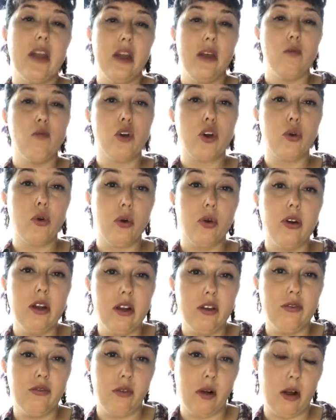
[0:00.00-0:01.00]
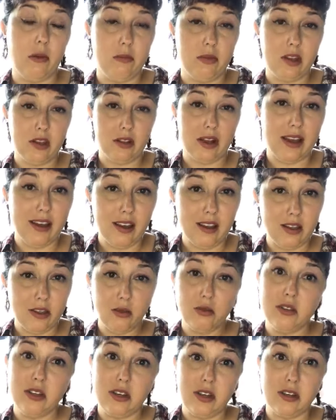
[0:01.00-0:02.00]
recruiting from the like
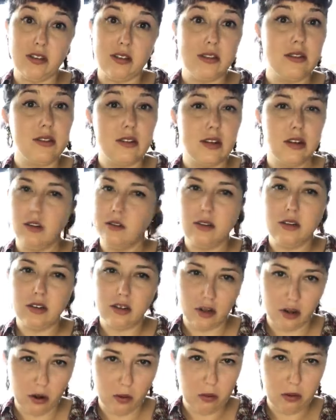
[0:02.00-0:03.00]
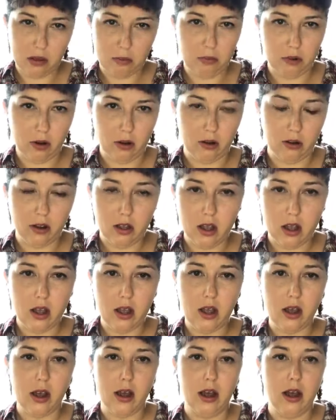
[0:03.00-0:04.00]
enthusiasts and, you know, people
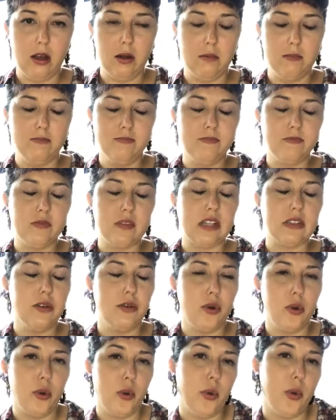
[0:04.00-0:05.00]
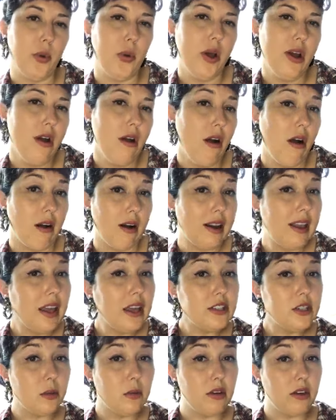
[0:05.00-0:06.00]
who are
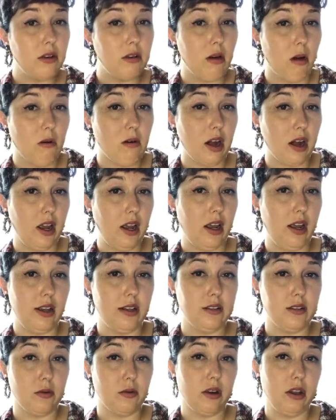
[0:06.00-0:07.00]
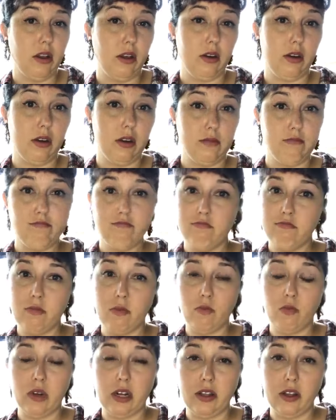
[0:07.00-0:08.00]
engaging with you already is a really good
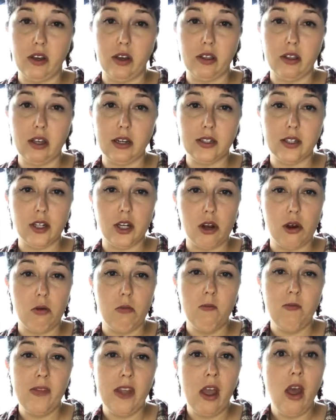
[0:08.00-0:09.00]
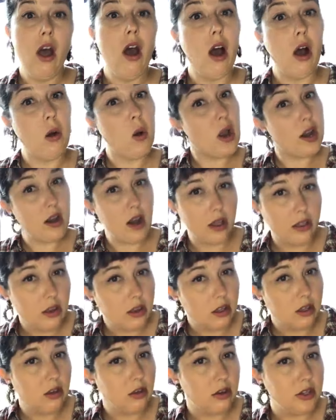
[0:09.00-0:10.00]
thing to do. Oh, another
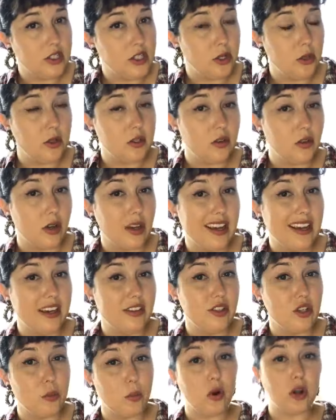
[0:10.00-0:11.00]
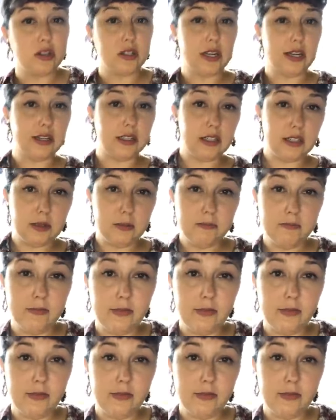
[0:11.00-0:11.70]
thing you can do is look at support tickets.